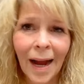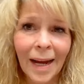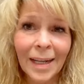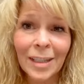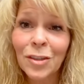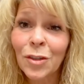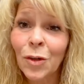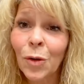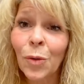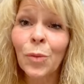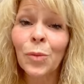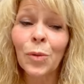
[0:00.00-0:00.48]
I
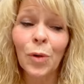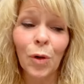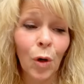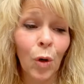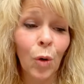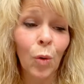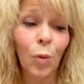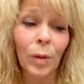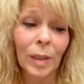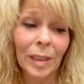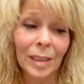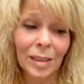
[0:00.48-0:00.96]
don't
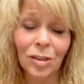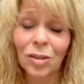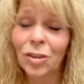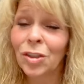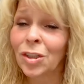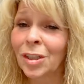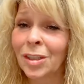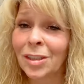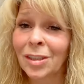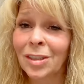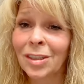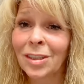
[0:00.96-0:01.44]
always
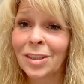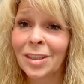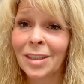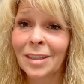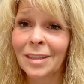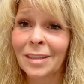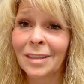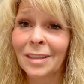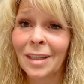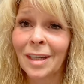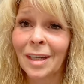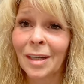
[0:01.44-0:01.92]
just
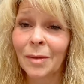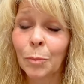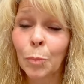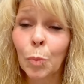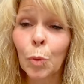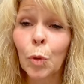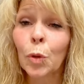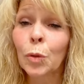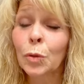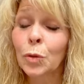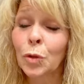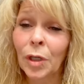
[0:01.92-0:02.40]

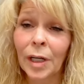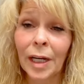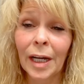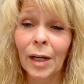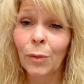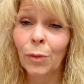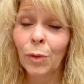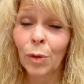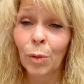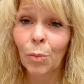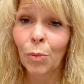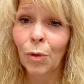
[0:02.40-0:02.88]
blow dry
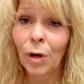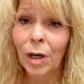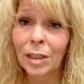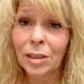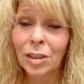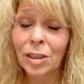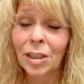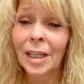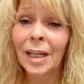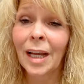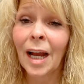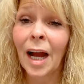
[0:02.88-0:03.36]
hair with a
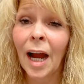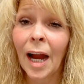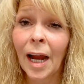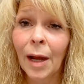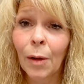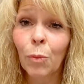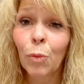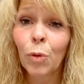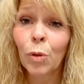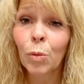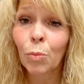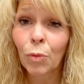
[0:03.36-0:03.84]
brush. Like,
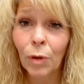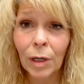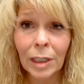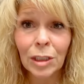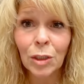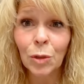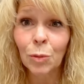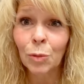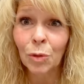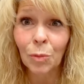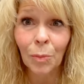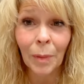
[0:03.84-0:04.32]
I will
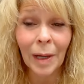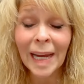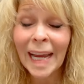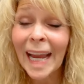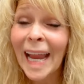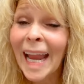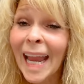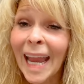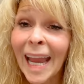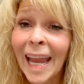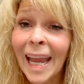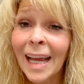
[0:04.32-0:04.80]
brush it with my
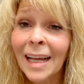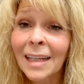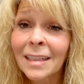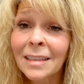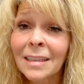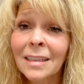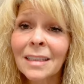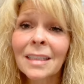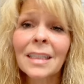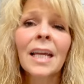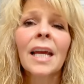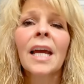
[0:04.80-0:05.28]

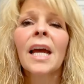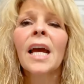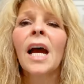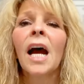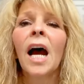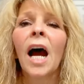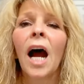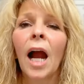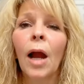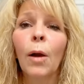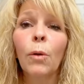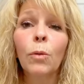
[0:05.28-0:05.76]
hands.
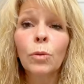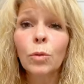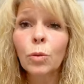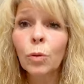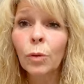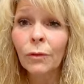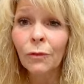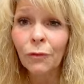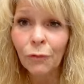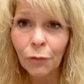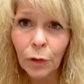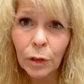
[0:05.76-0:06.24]
I will
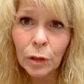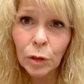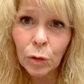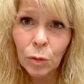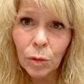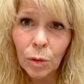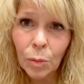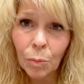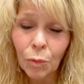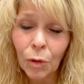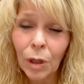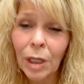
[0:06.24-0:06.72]
do it first
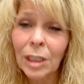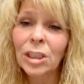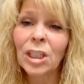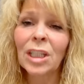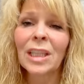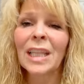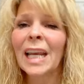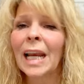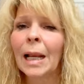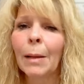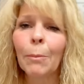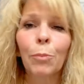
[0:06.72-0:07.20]
with a brush,
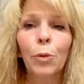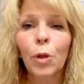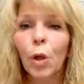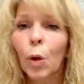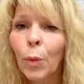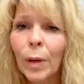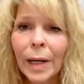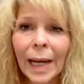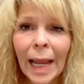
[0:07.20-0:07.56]
and then I blow